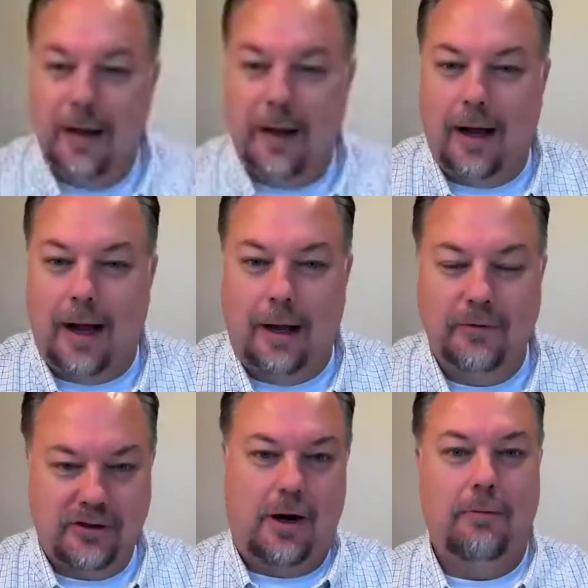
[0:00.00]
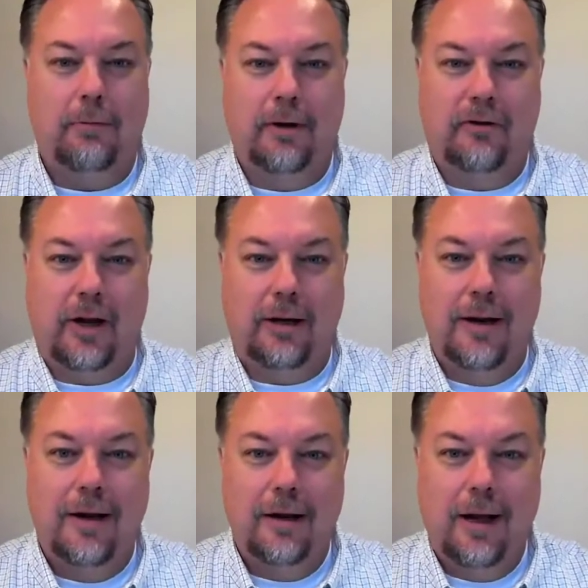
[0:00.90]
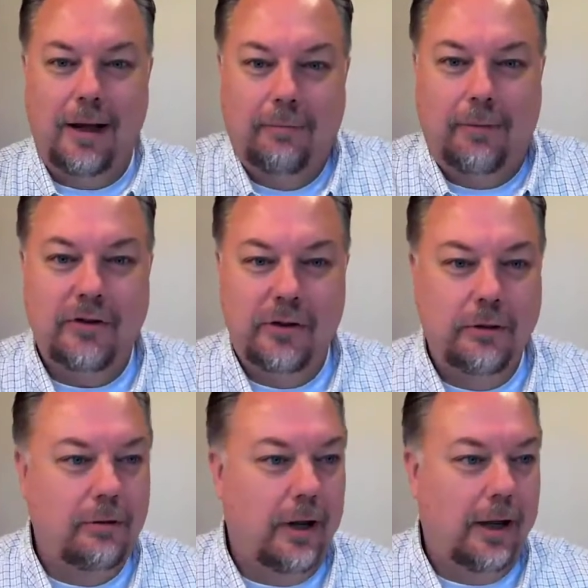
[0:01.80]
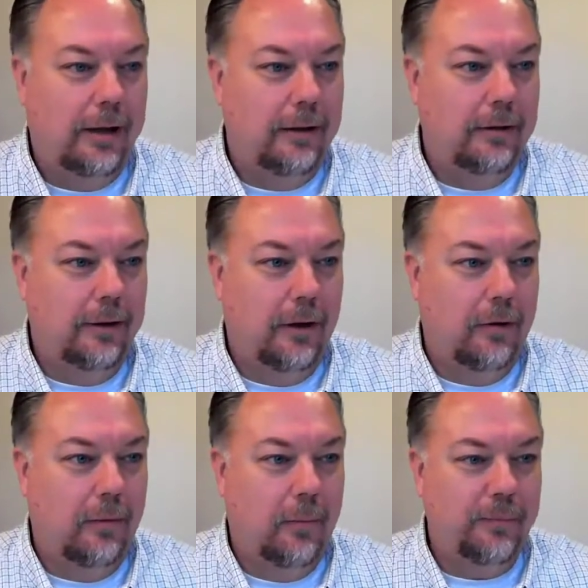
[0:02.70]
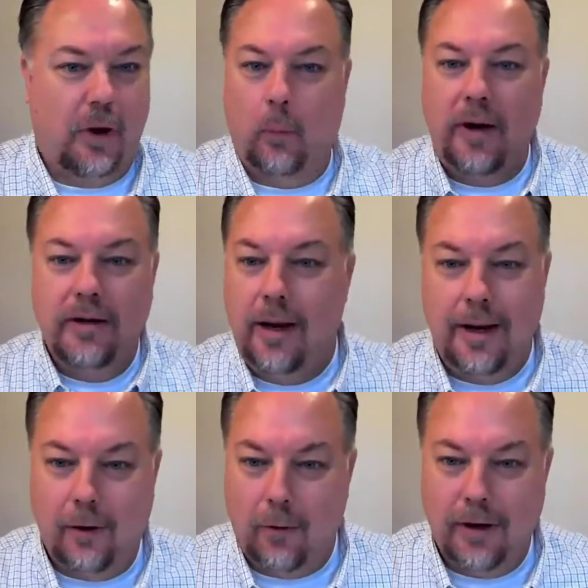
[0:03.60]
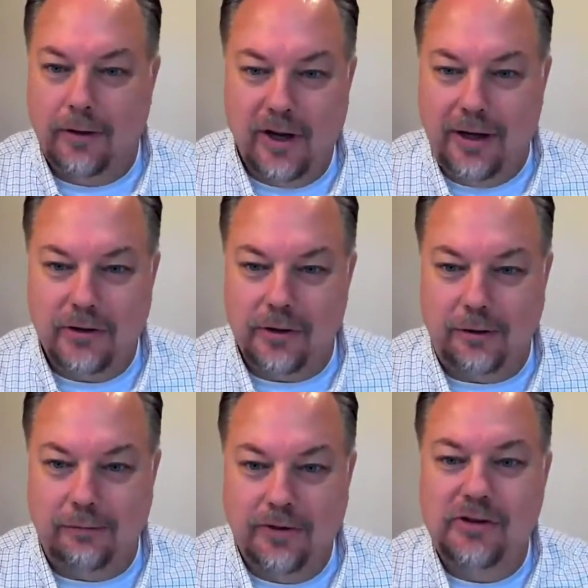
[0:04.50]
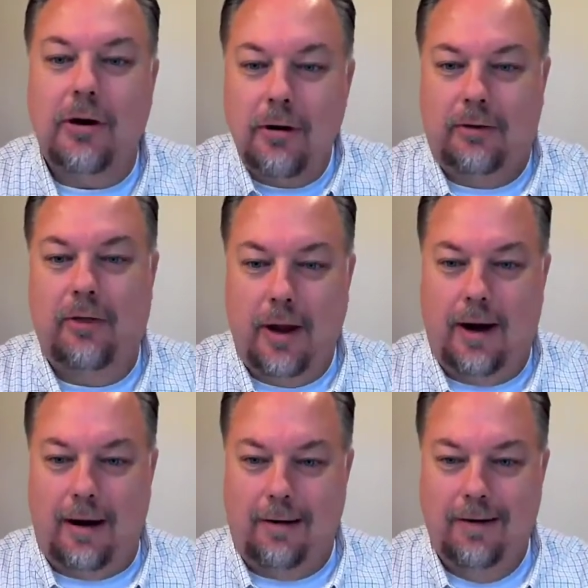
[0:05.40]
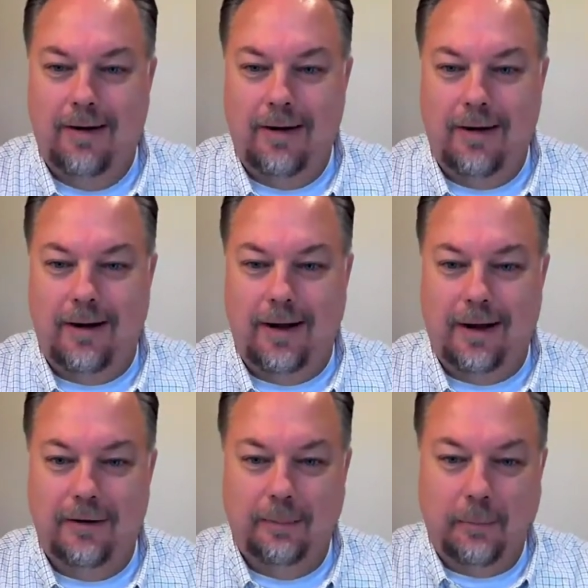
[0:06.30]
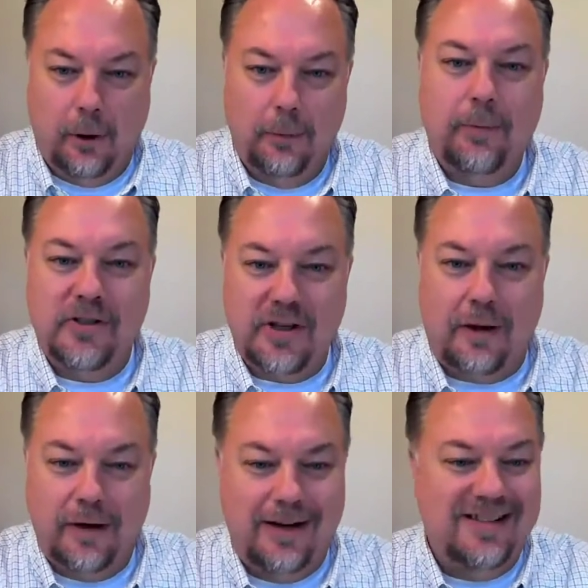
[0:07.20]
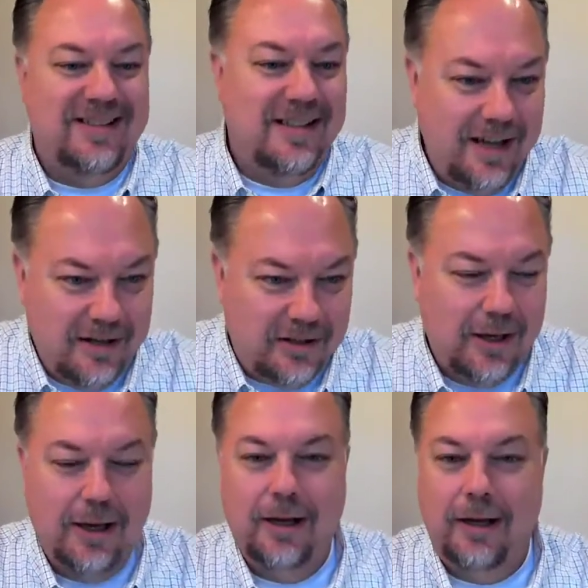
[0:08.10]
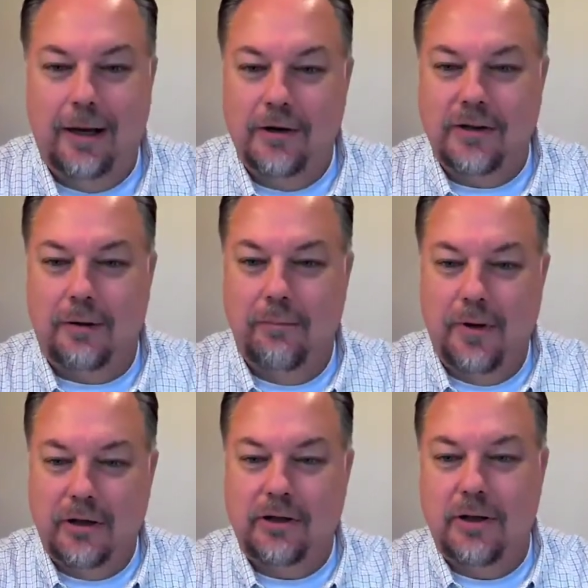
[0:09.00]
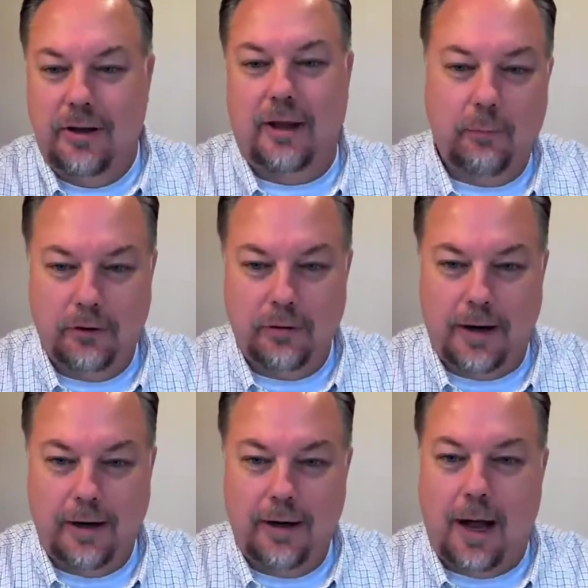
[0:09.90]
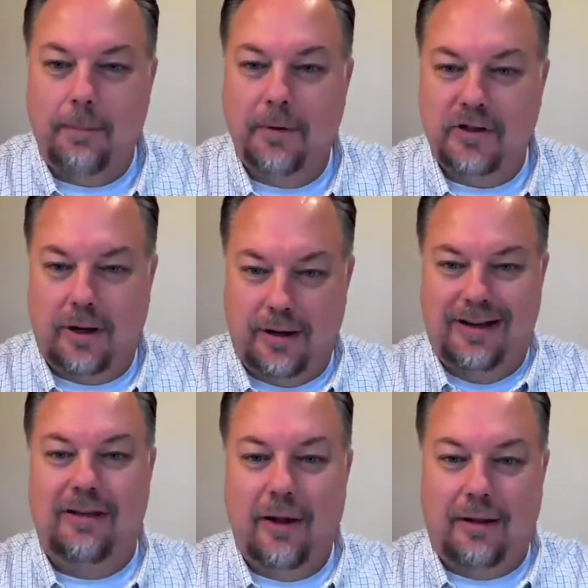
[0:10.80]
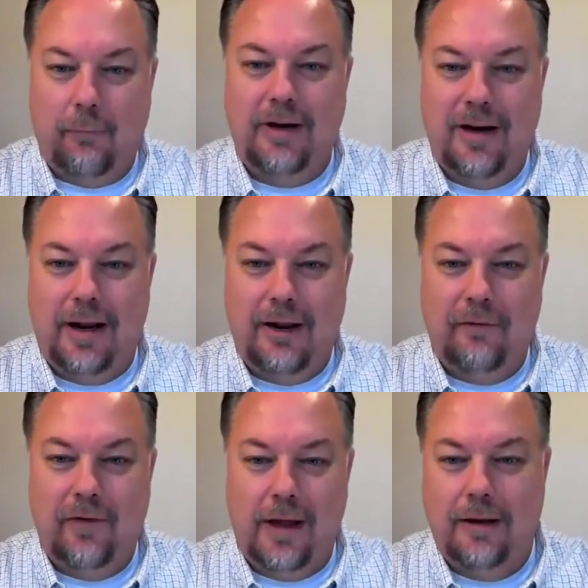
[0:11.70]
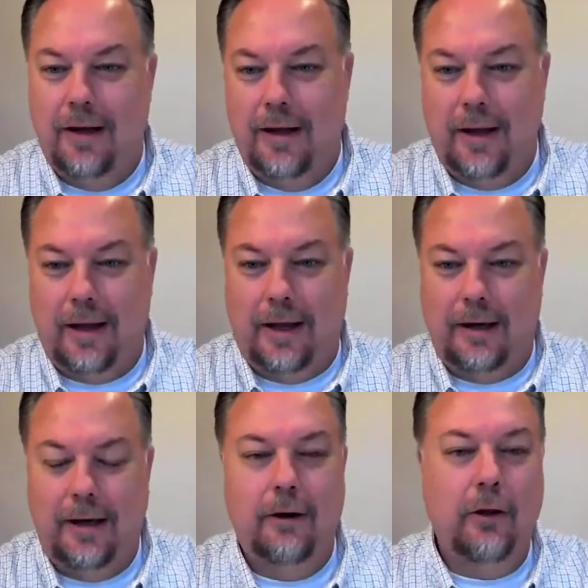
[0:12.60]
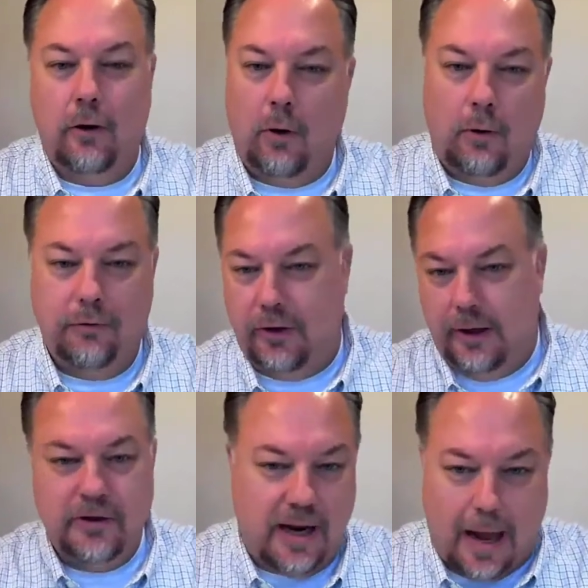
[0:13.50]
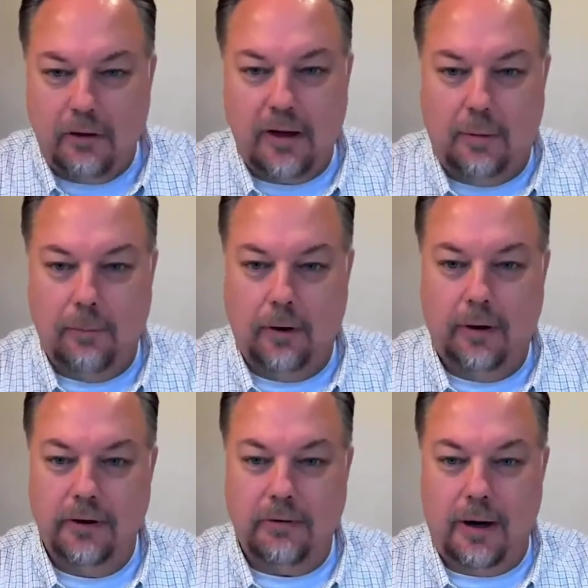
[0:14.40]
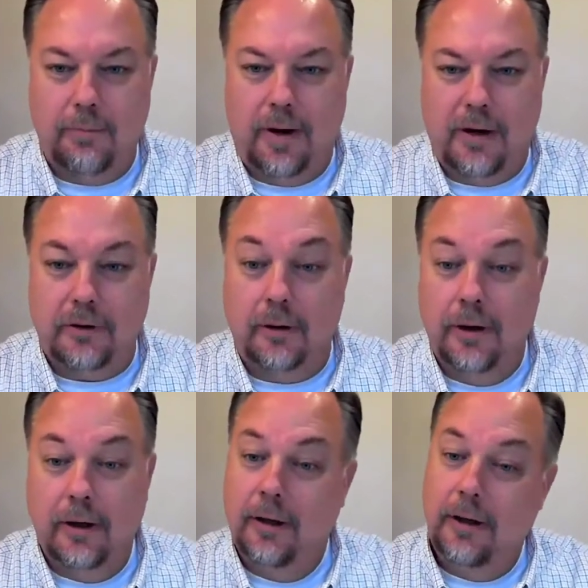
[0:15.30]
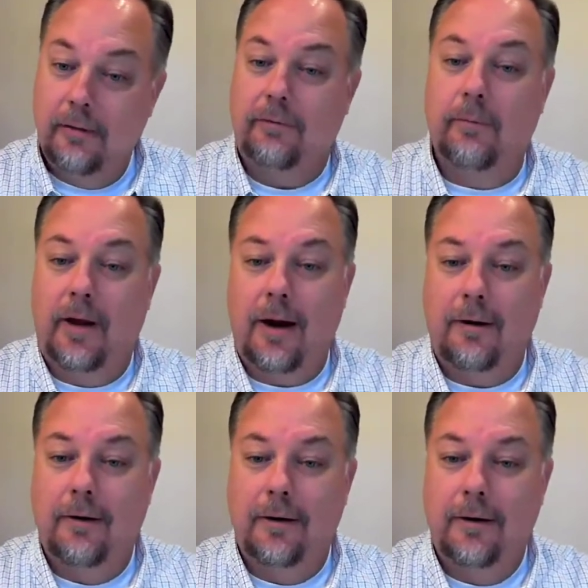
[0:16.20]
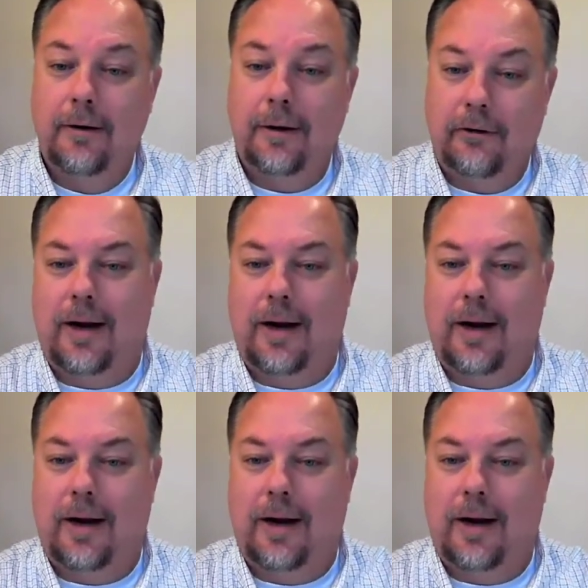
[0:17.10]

to start with, saying, hey, let's do a one-day orientation. Let's start there. And The purpose of it is this. Here's our mission that we're trying to accomplish in that one-day event. And here are the goals, and here's the outcome we're going to try to measure. And then from there, it